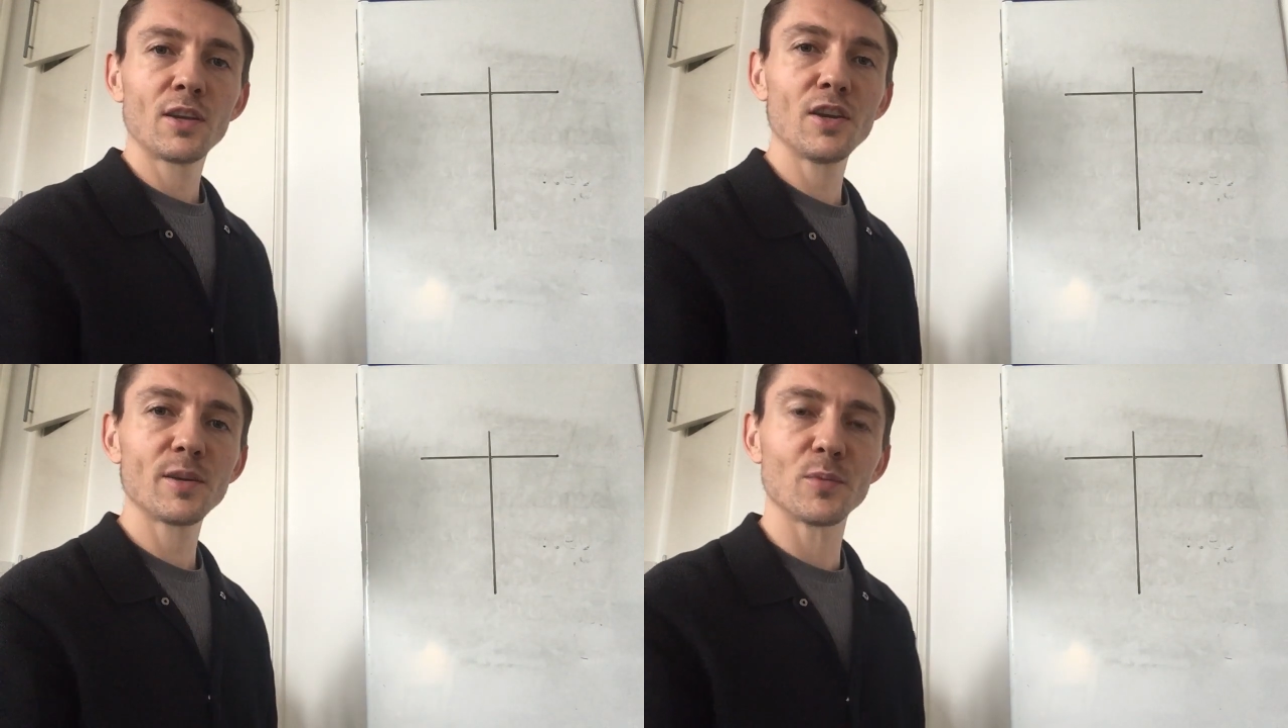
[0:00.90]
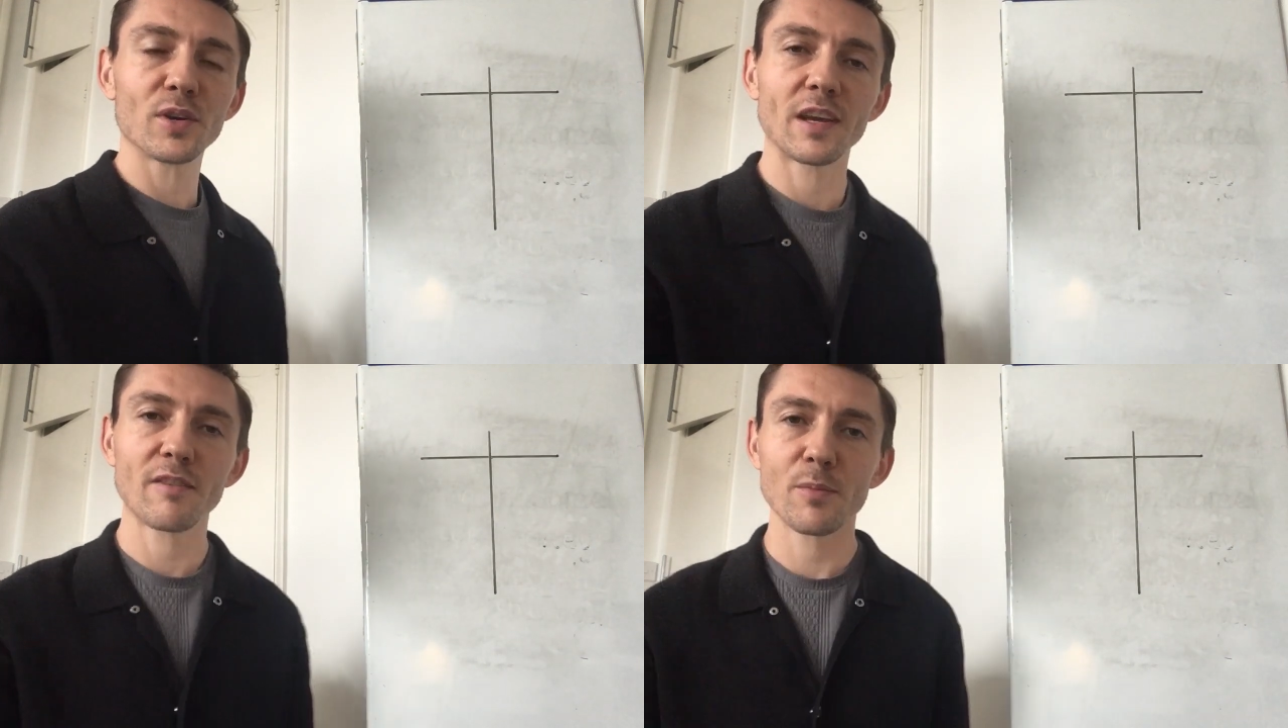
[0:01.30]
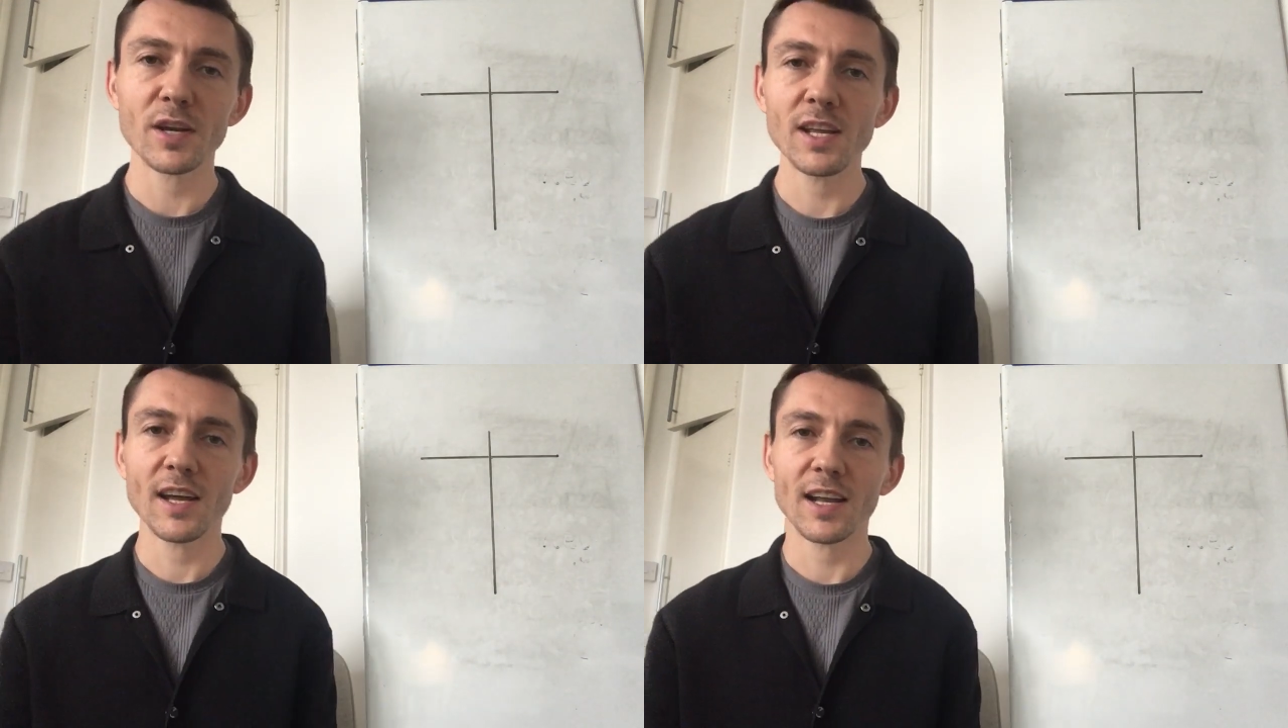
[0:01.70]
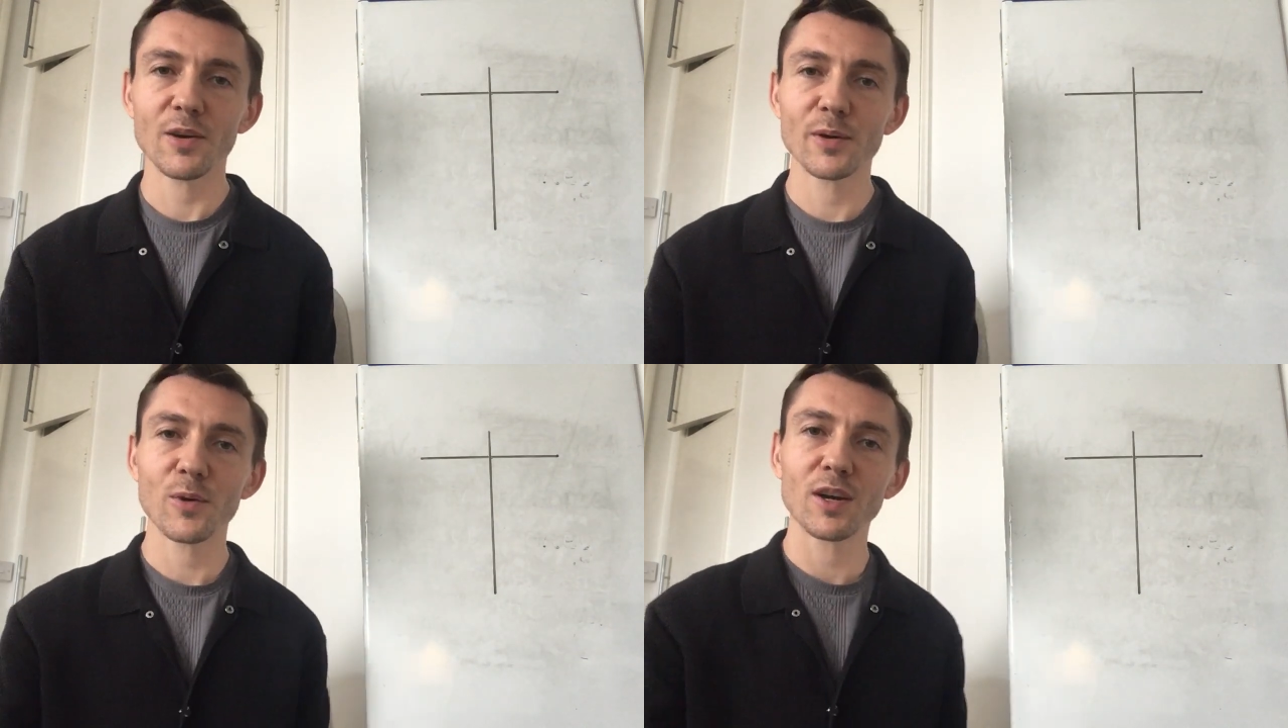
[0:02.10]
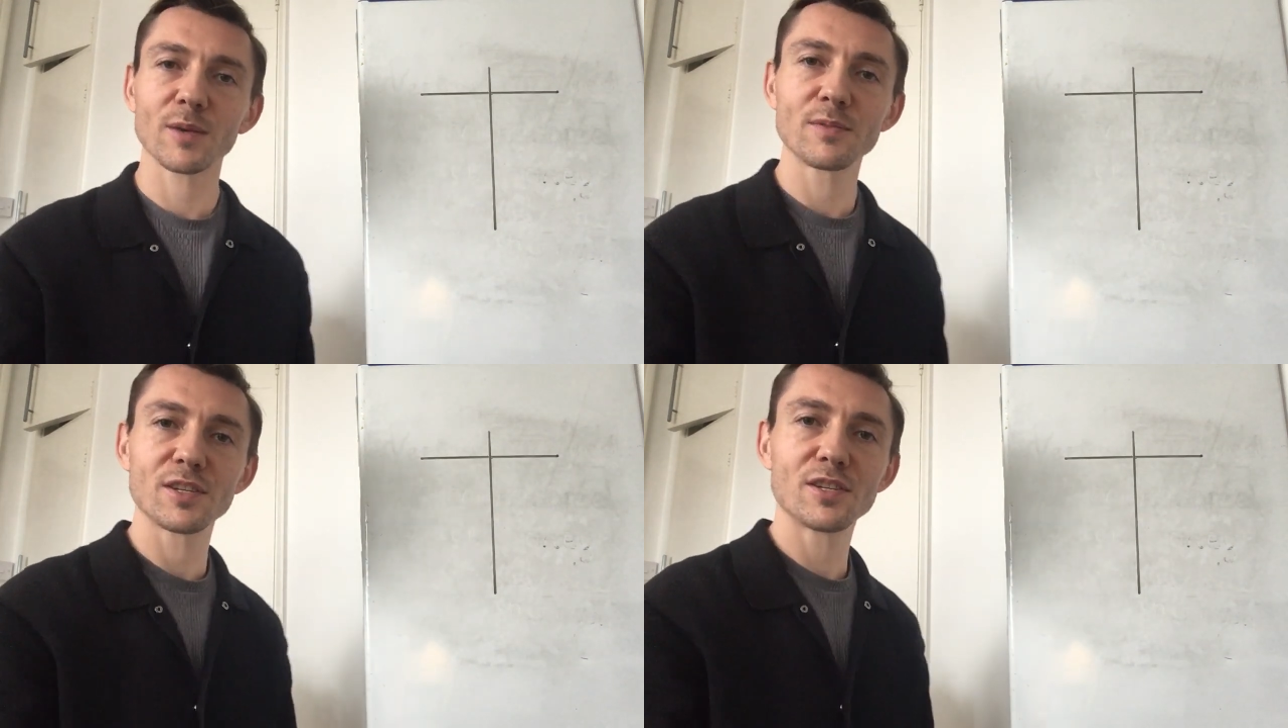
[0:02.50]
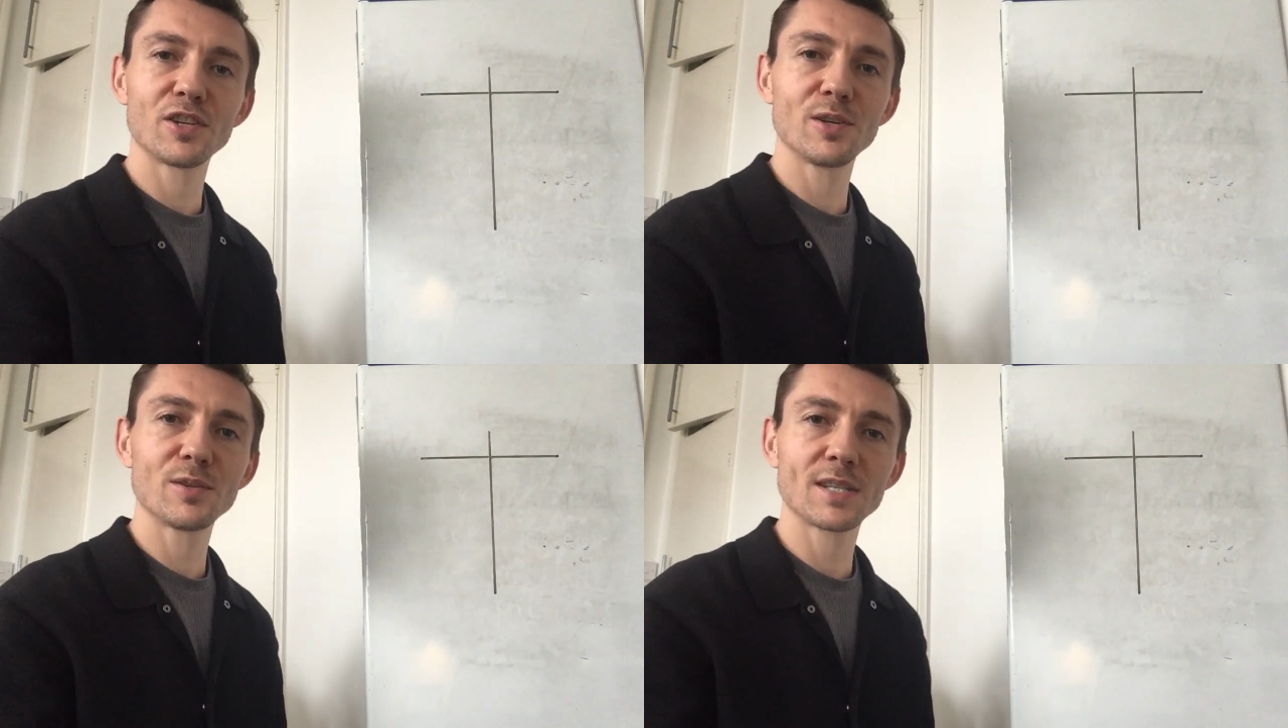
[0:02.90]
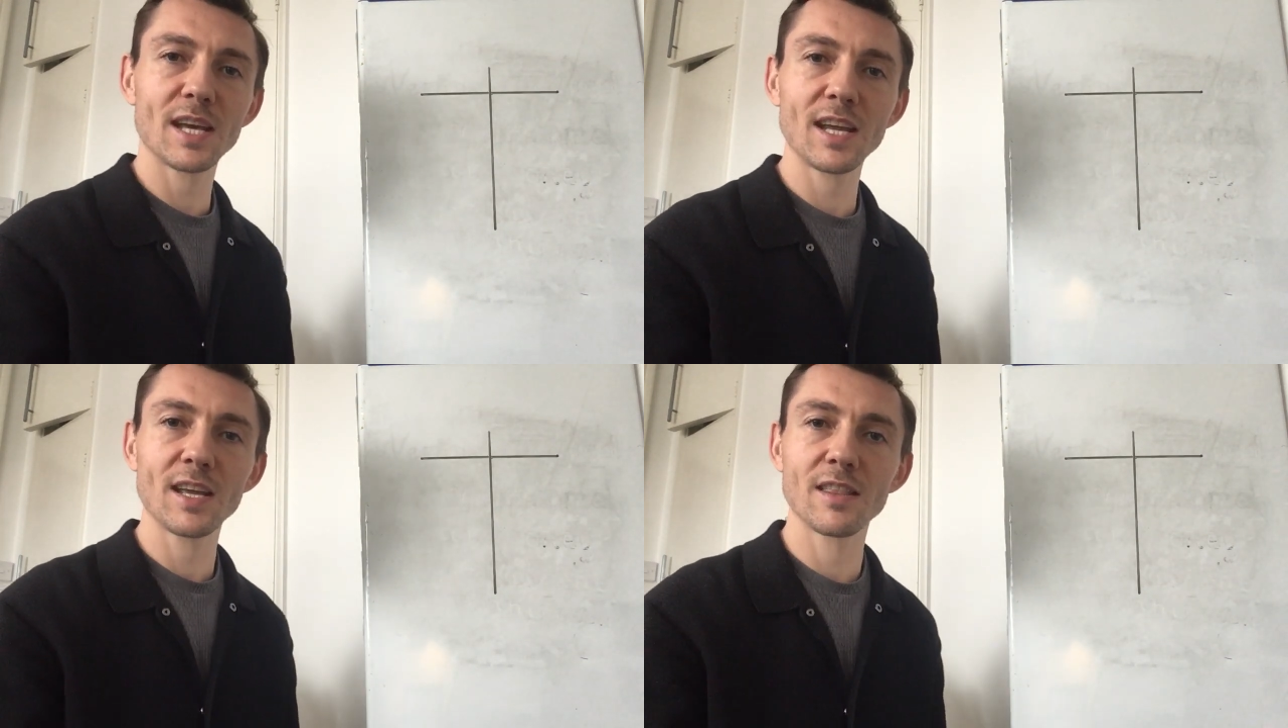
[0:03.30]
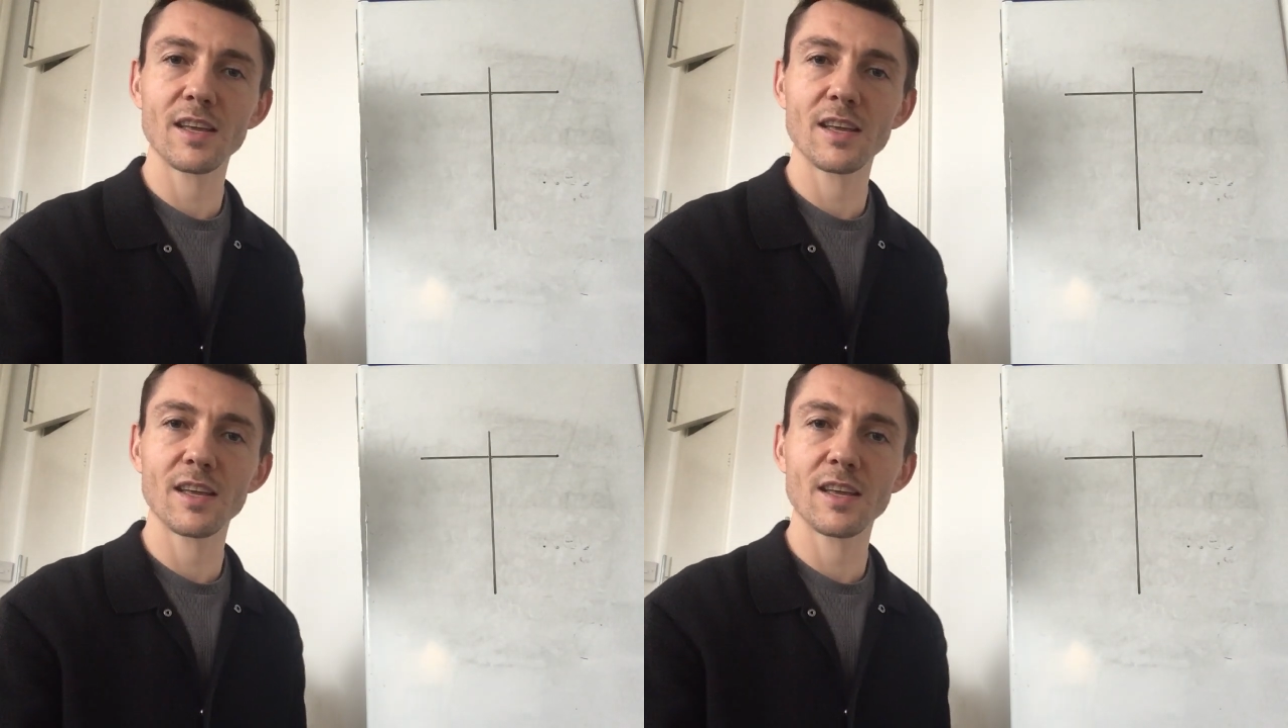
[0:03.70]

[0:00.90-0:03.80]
Good morning everybody, hello and welcome to Tuesday